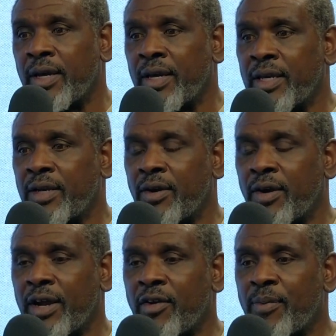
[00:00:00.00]
You know,
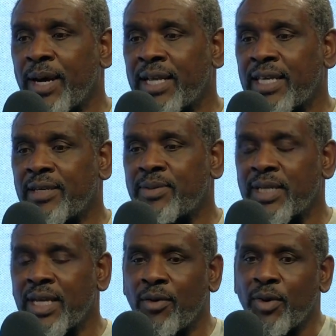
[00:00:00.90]
everybody keeps
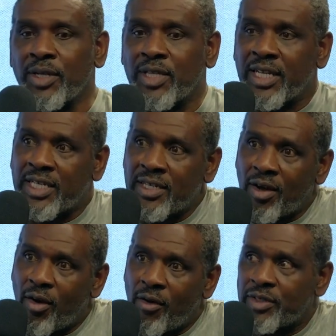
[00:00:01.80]
saying, "Well, they didn't
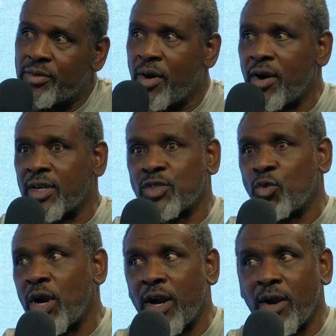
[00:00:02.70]
offer Demarcus
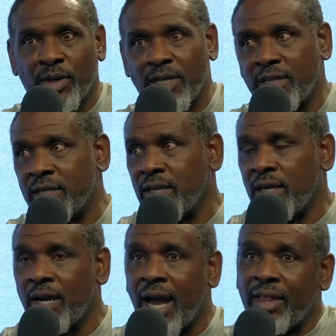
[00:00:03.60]
Ware when he."
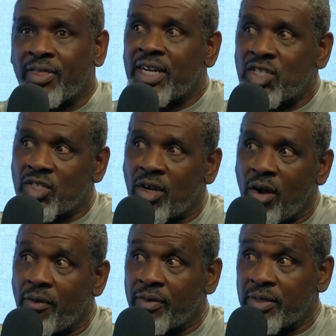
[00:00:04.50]
I think they should have
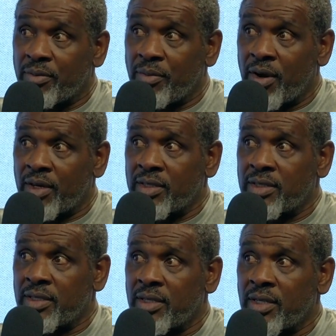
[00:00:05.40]
offered Demarcus.
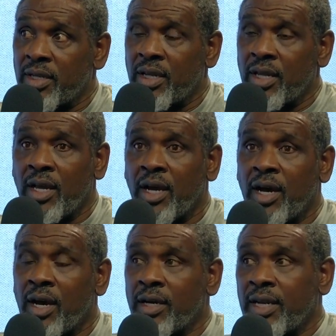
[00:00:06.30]

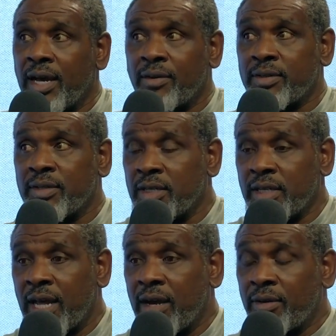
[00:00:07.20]
Uh, now,
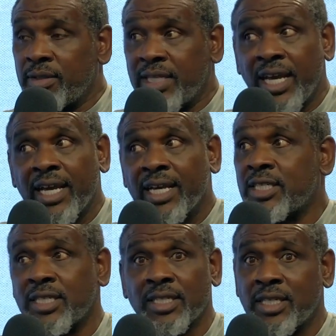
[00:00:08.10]
now Dez
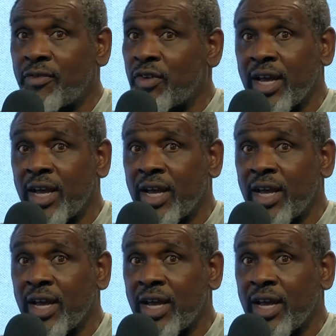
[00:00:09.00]
is a different